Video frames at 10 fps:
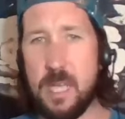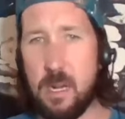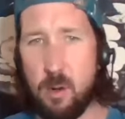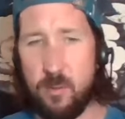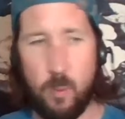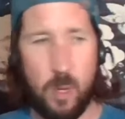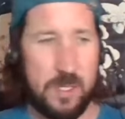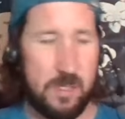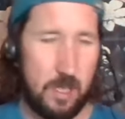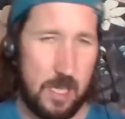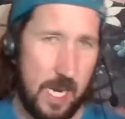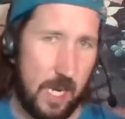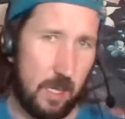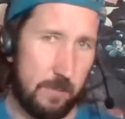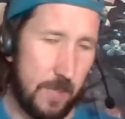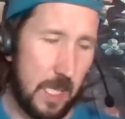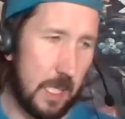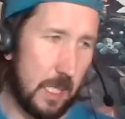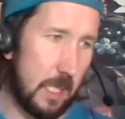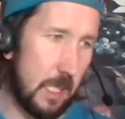I don't know if you want to start there
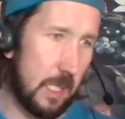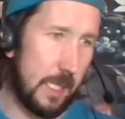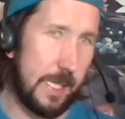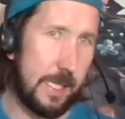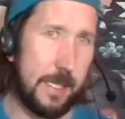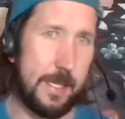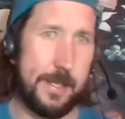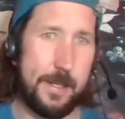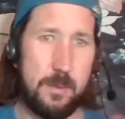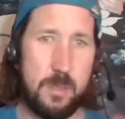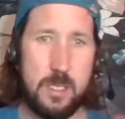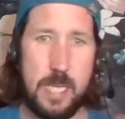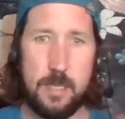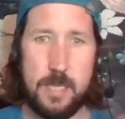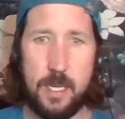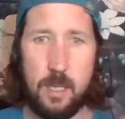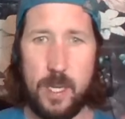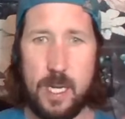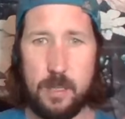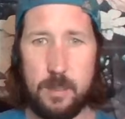take it away,
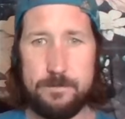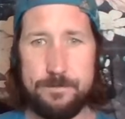Doctor.